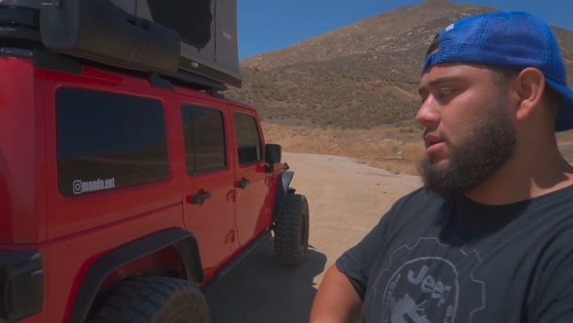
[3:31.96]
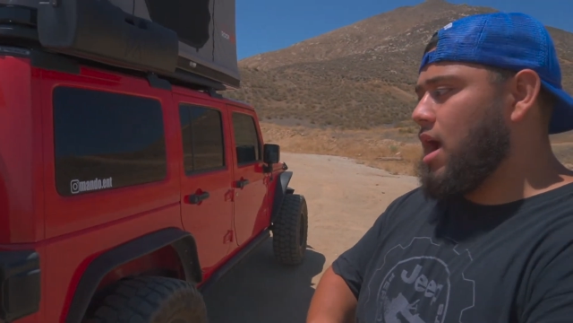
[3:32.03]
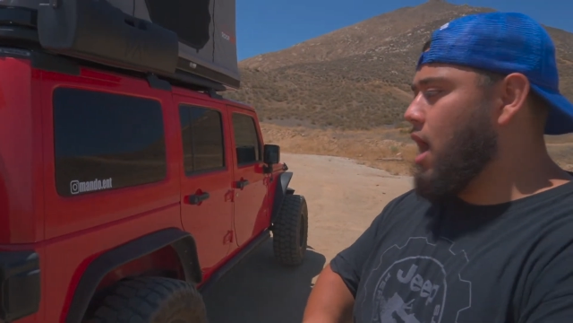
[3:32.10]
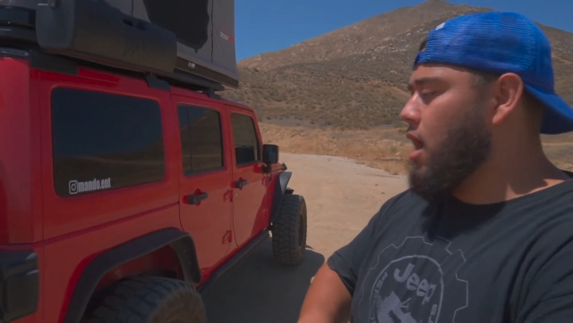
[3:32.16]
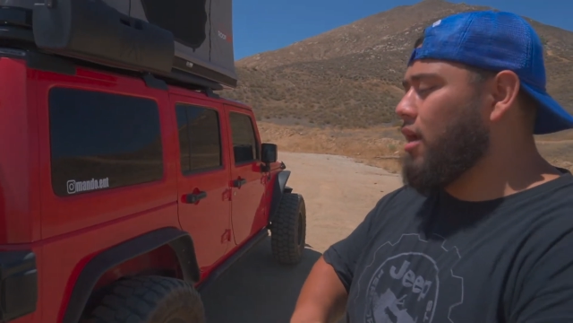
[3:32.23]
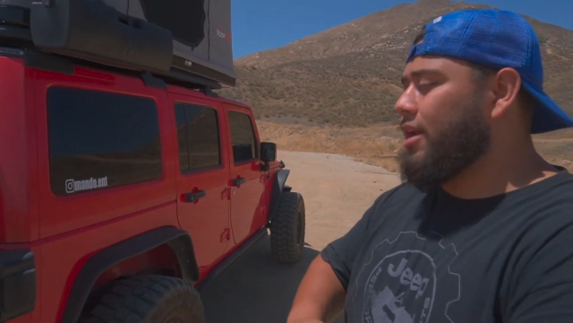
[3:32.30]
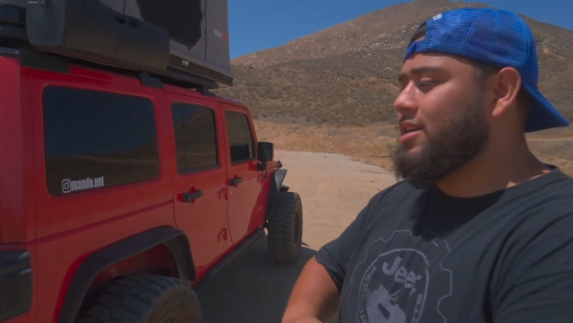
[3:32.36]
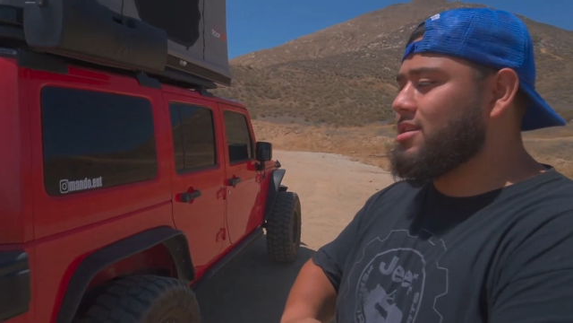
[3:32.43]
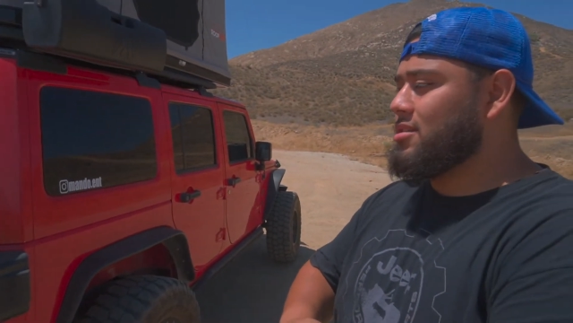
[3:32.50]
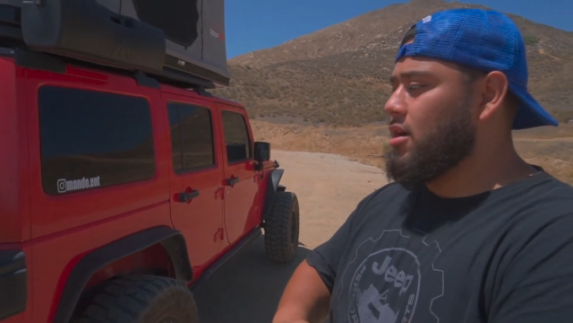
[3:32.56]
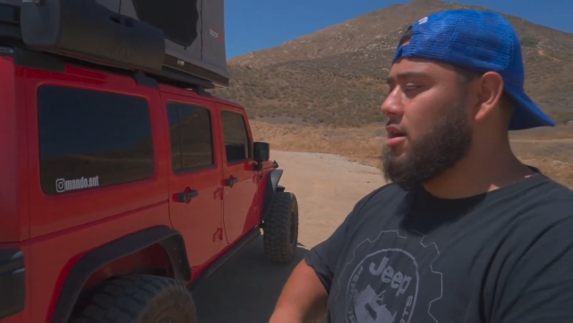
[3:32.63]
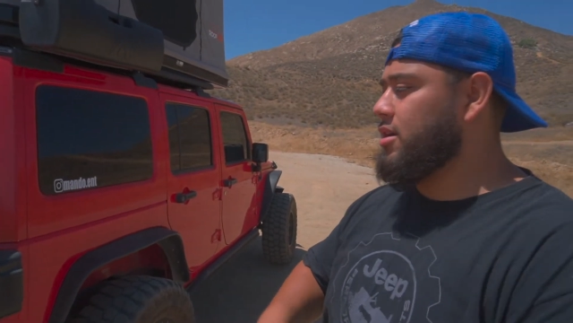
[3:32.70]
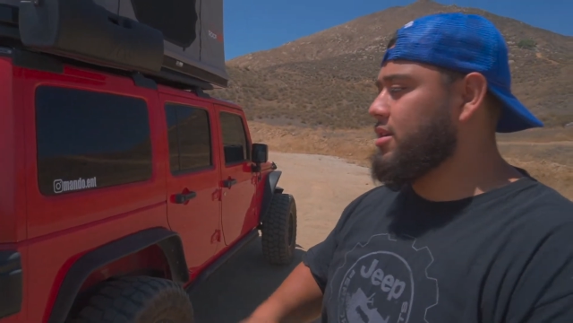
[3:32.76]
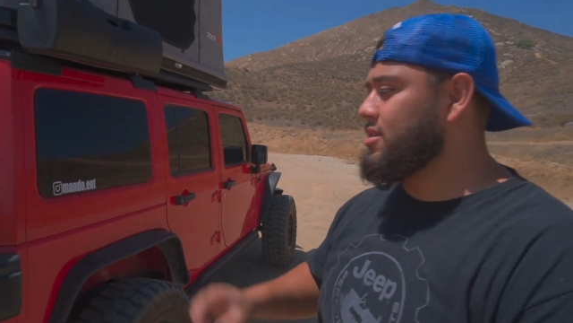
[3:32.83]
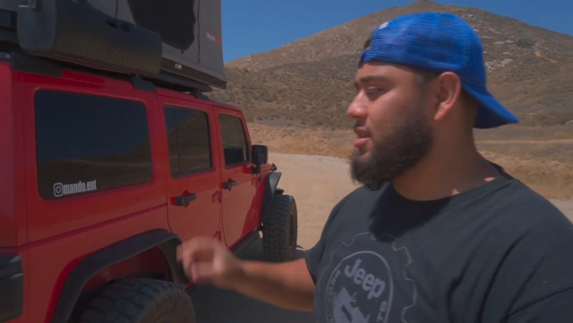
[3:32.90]
I already
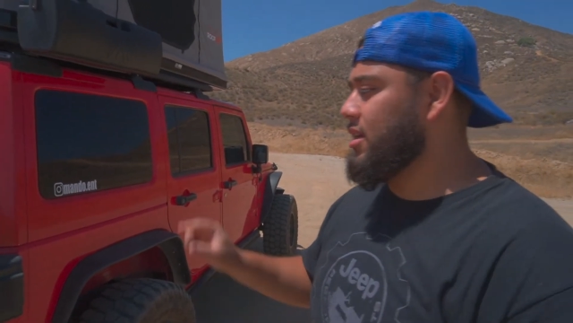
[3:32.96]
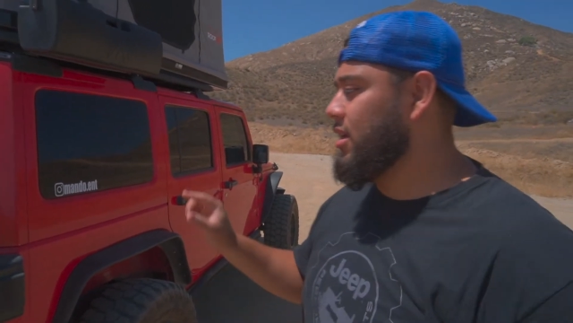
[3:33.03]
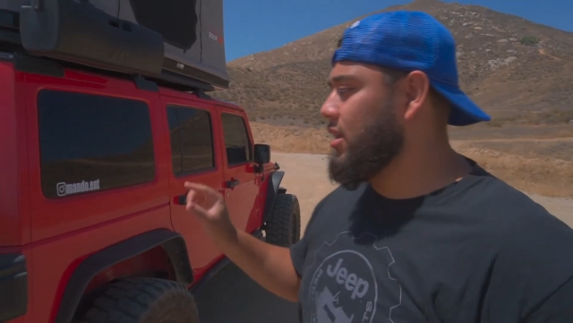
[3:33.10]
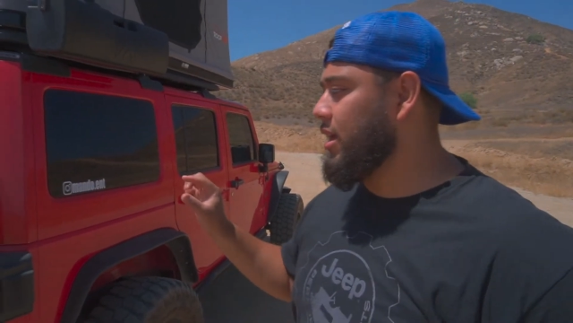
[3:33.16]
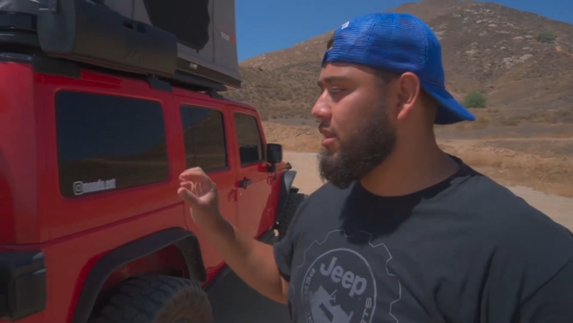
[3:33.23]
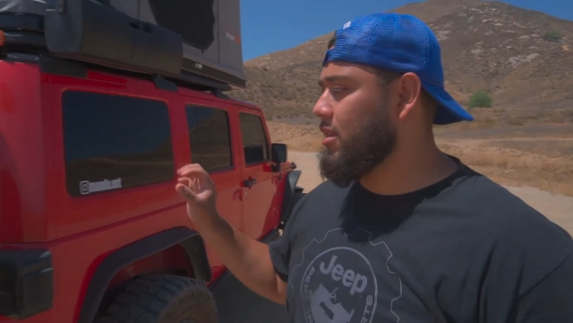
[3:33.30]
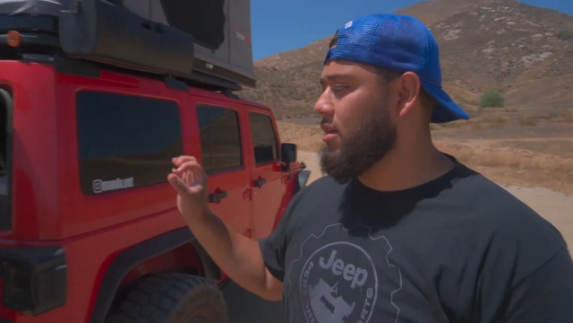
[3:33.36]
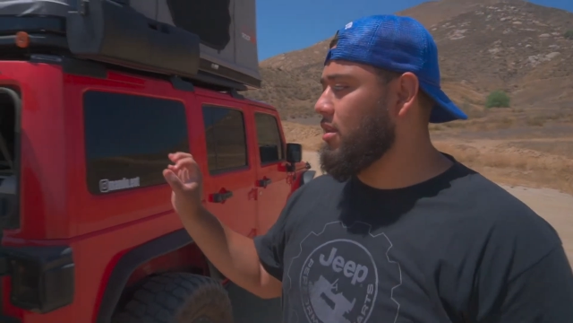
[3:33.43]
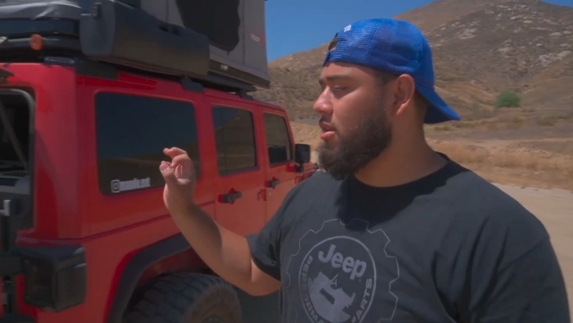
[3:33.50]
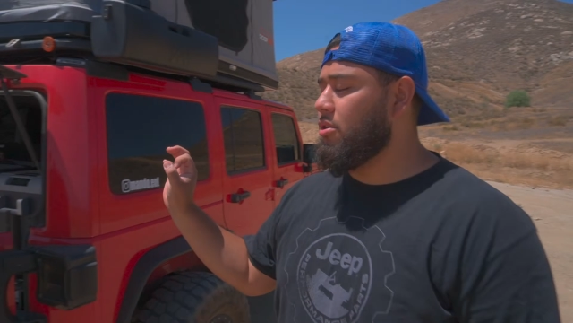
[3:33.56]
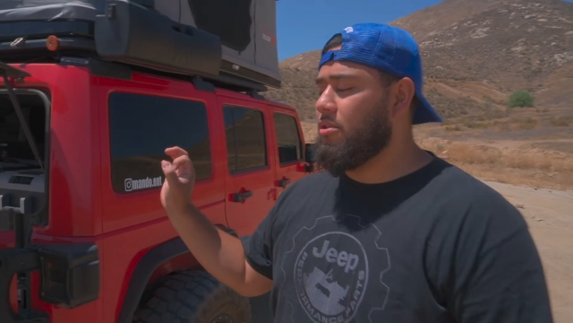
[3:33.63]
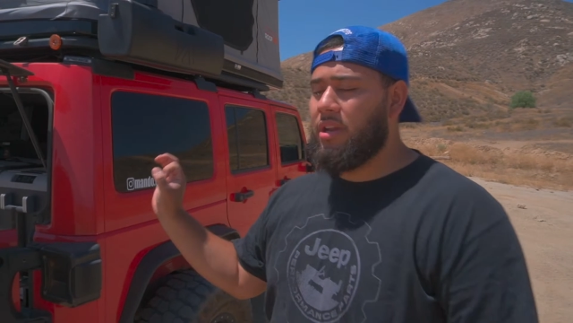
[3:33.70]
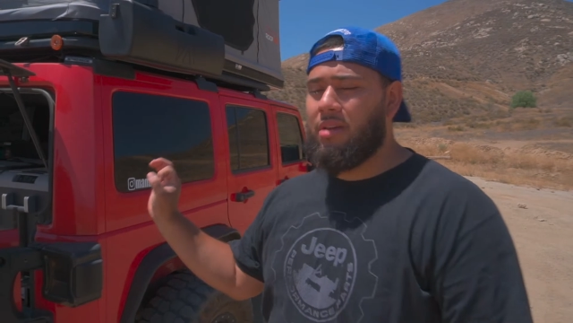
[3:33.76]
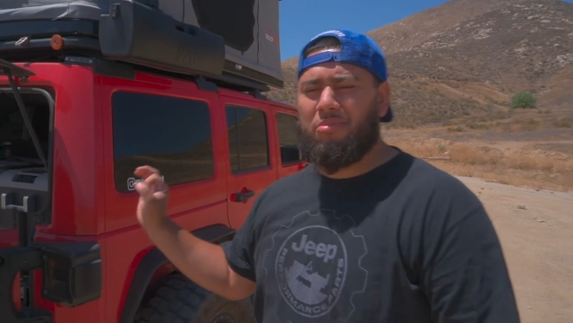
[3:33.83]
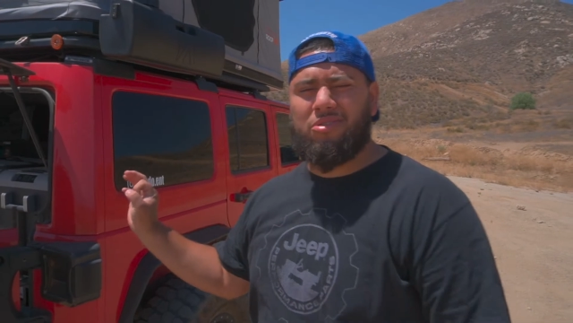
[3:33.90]
started seeing like the little
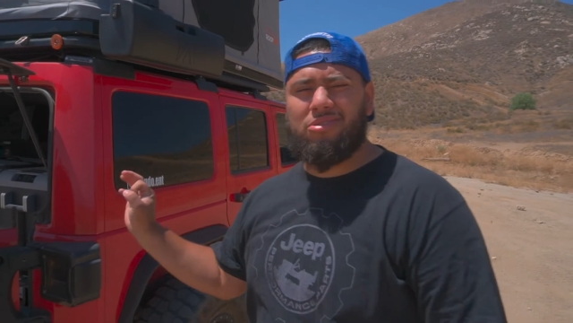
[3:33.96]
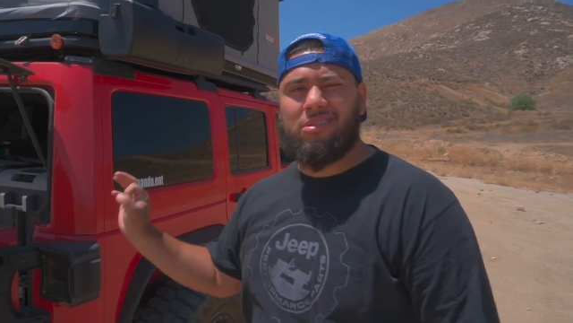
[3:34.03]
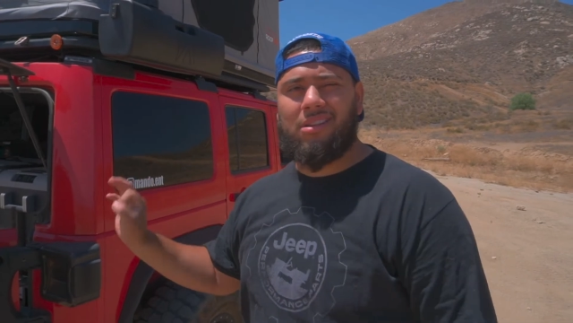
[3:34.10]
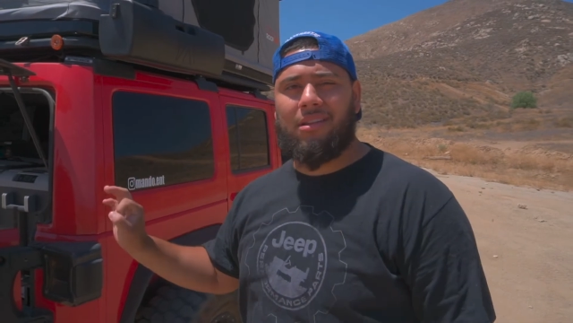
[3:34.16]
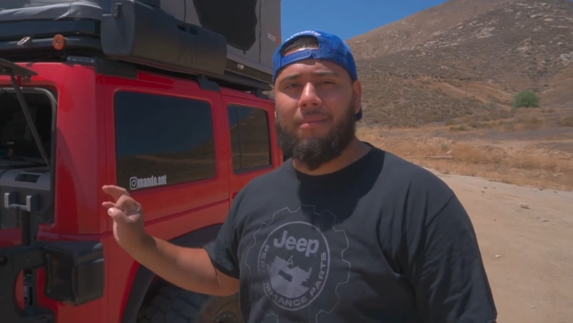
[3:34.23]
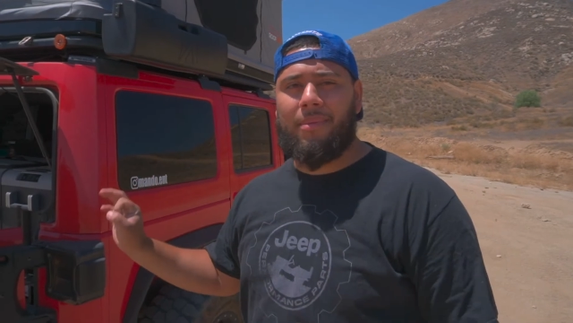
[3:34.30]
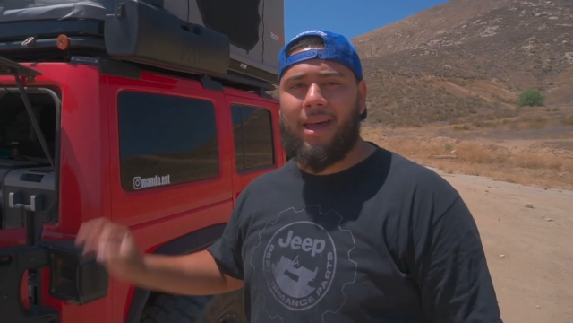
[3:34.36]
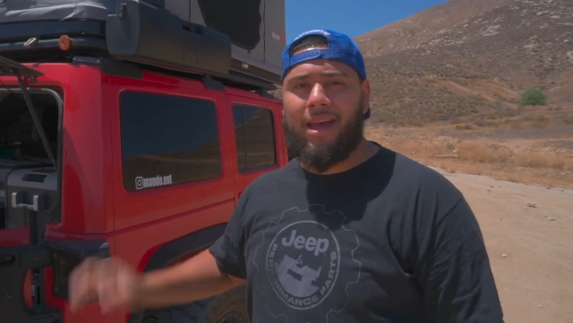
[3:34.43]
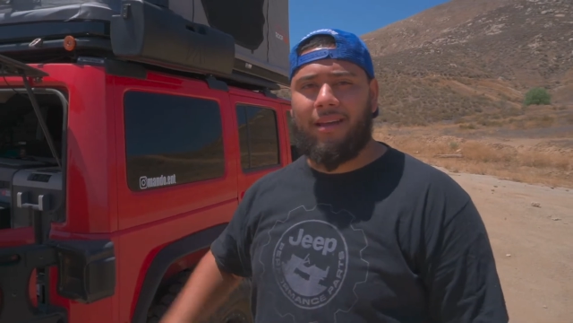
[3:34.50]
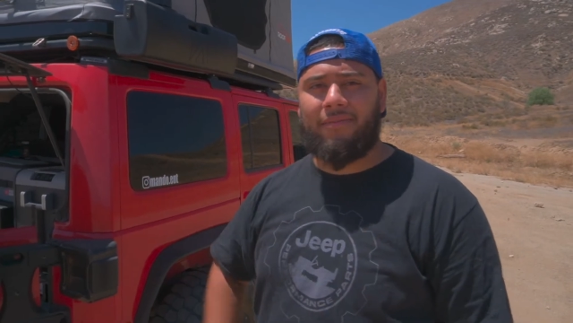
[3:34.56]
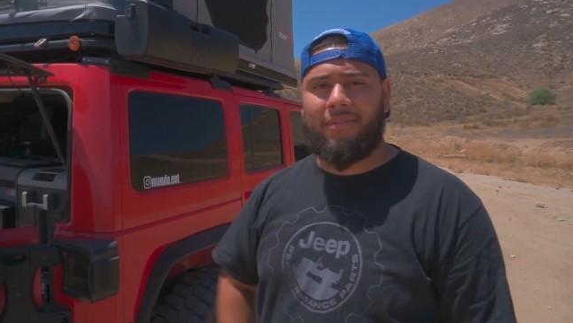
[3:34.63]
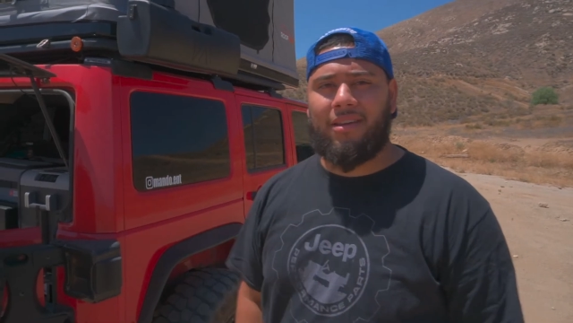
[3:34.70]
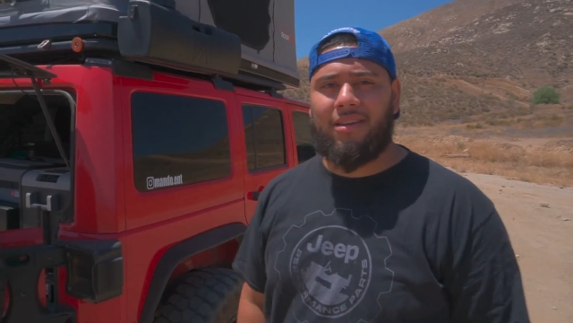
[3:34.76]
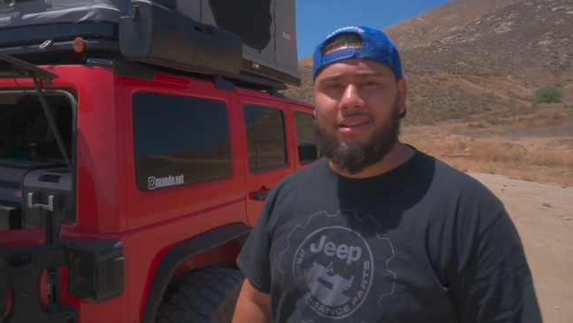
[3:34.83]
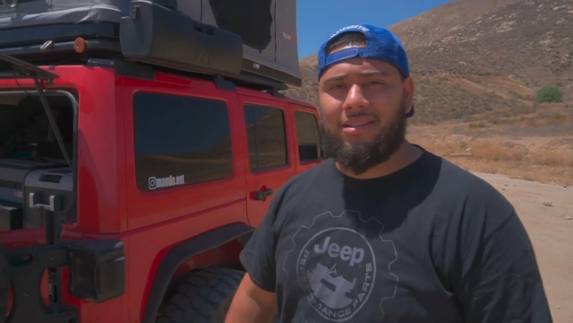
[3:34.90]
nipples on the back
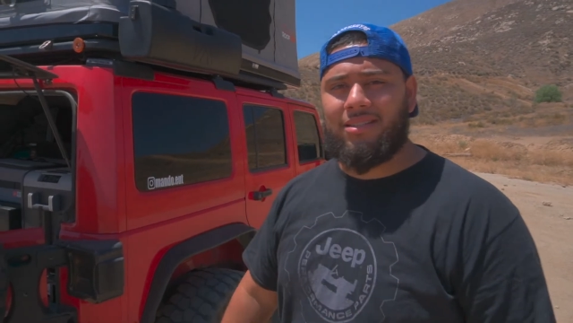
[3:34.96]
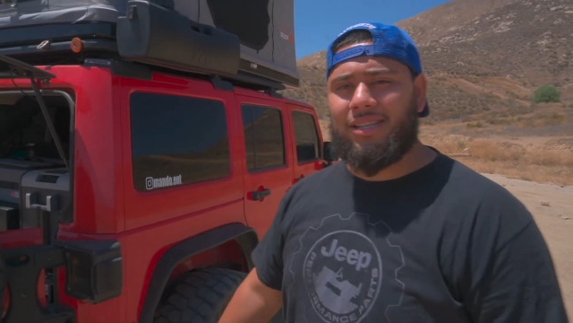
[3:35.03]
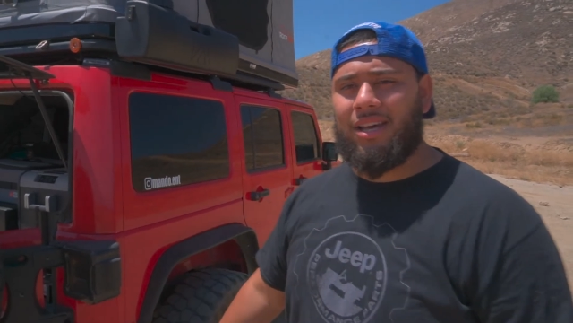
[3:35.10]
of the